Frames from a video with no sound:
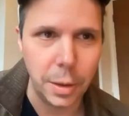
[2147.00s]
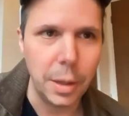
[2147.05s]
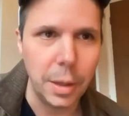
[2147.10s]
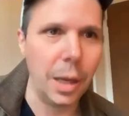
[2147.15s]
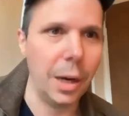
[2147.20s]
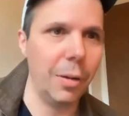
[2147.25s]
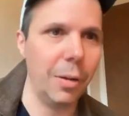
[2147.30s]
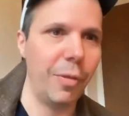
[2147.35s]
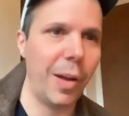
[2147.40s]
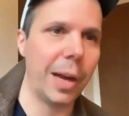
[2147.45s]

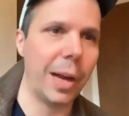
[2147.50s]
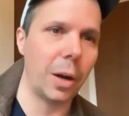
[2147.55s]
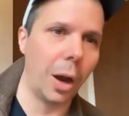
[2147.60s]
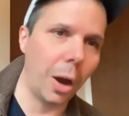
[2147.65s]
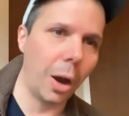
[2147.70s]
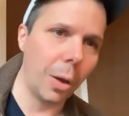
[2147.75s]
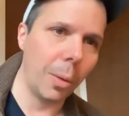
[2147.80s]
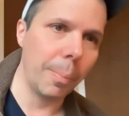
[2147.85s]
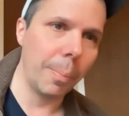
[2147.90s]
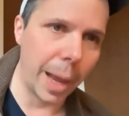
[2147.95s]
And in fact,
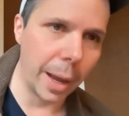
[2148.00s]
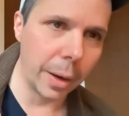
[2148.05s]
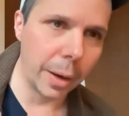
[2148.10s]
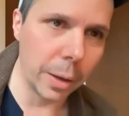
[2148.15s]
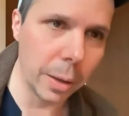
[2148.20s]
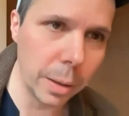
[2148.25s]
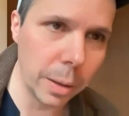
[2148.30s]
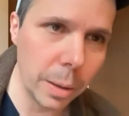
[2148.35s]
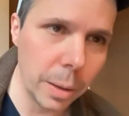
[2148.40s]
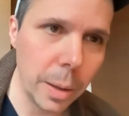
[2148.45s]
all
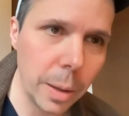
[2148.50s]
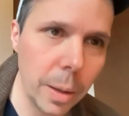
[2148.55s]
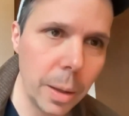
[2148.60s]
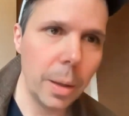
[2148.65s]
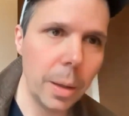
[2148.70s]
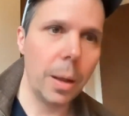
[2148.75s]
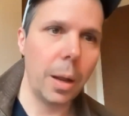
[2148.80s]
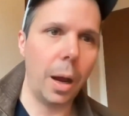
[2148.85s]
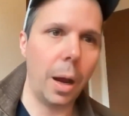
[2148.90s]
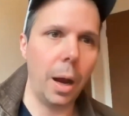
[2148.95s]
matter
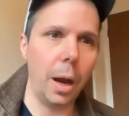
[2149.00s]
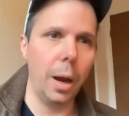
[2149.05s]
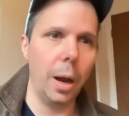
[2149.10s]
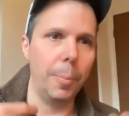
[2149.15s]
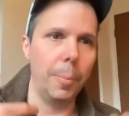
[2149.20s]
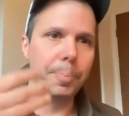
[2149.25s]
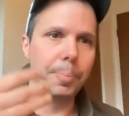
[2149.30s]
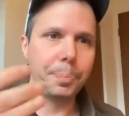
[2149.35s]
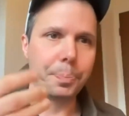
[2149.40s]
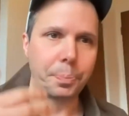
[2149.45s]

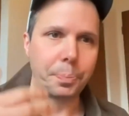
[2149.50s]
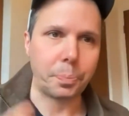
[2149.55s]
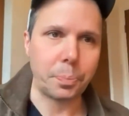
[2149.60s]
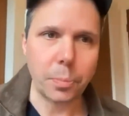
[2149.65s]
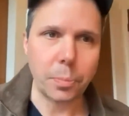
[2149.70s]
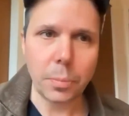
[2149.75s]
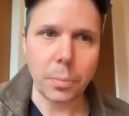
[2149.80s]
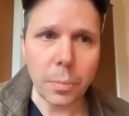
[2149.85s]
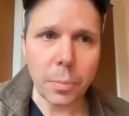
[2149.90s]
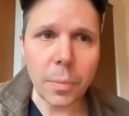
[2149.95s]

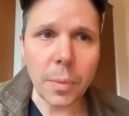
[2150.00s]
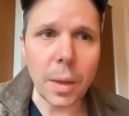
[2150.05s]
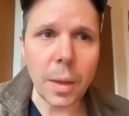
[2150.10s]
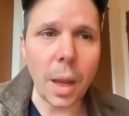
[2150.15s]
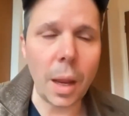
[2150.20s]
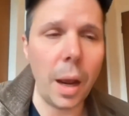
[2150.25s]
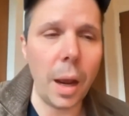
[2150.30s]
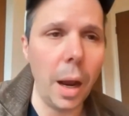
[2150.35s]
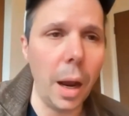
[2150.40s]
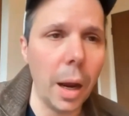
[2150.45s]

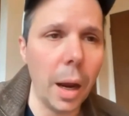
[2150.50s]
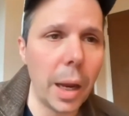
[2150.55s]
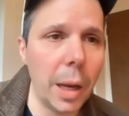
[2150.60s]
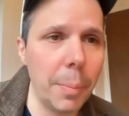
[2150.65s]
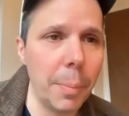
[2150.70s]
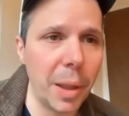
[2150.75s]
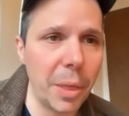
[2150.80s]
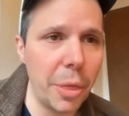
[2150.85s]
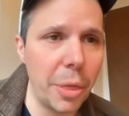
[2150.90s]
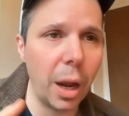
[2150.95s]
can
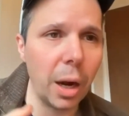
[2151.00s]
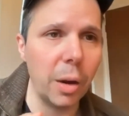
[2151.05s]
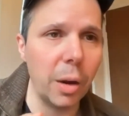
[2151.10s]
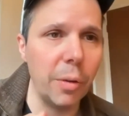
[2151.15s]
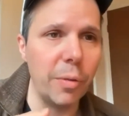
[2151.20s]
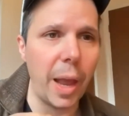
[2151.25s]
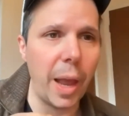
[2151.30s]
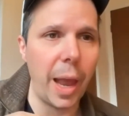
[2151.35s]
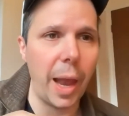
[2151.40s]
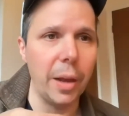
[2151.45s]
be thought of
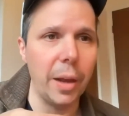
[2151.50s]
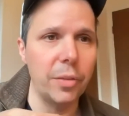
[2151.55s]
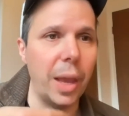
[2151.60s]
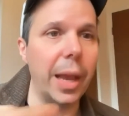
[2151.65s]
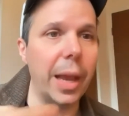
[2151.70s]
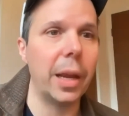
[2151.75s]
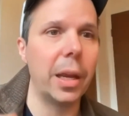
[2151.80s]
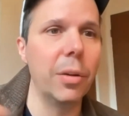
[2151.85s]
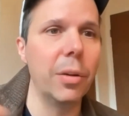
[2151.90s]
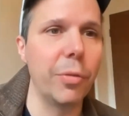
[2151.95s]
as
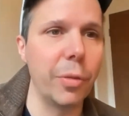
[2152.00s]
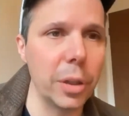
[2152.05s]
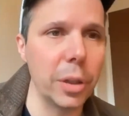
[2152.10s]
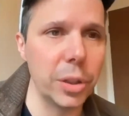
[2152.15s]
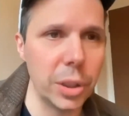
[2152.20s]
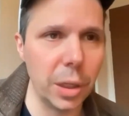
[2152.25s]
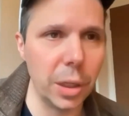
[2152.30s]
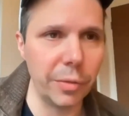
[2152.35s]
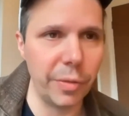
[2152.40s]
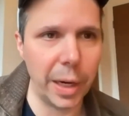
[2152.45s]
a
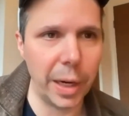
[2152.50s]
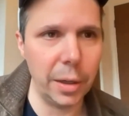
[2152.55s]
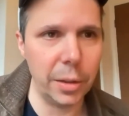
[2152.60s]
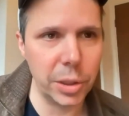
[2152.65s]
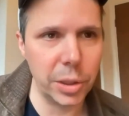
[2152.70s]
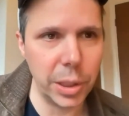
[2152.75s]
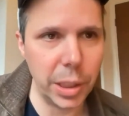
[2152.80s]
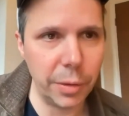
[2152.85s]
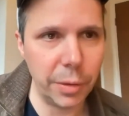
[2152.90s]
conversion of energy.